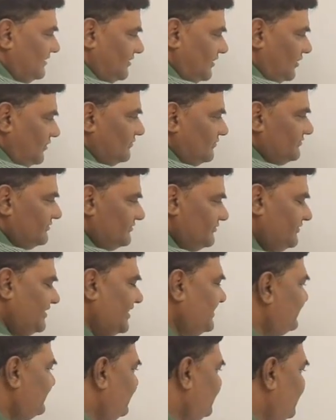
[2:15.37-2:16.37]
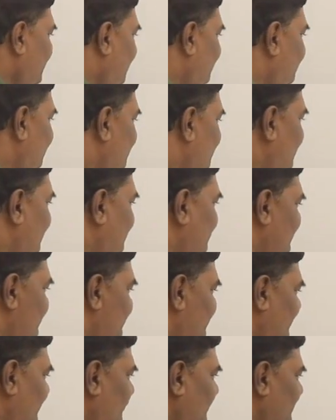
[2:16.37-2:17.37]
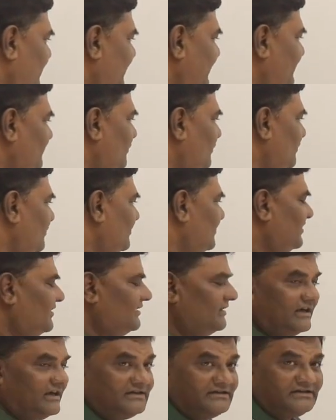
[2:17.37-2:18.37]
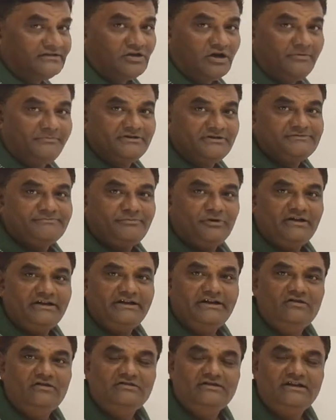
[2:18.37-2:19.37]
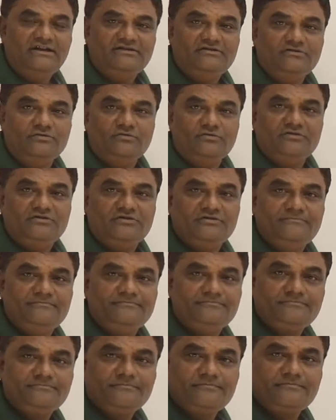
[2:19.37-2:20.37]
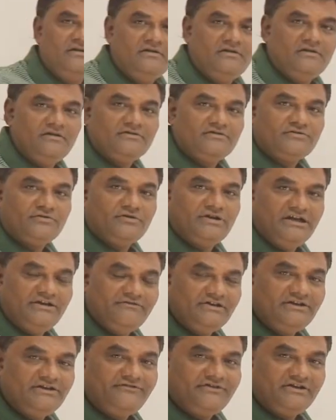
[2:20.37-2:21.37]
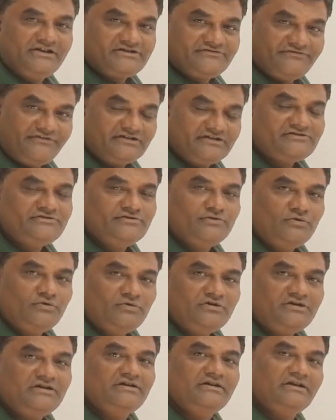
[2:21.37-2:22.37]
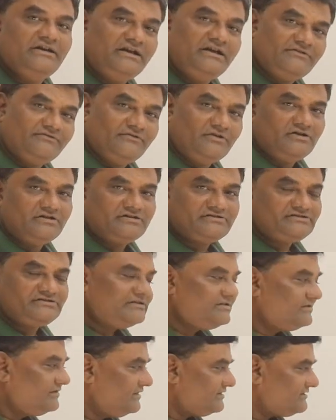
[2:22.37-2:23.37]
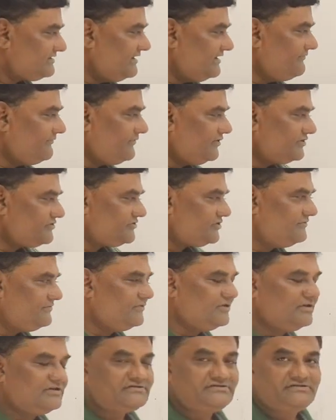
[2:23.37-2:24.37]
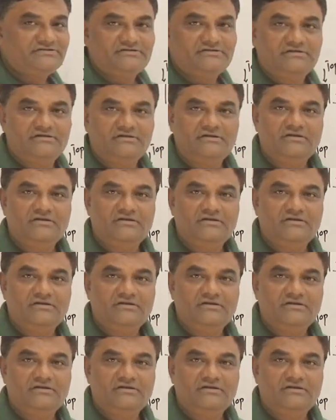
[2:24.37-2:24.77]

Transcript: Now you can see that this is the only node and the top is pointing on that node. So even if it is first node, it works, the same function works.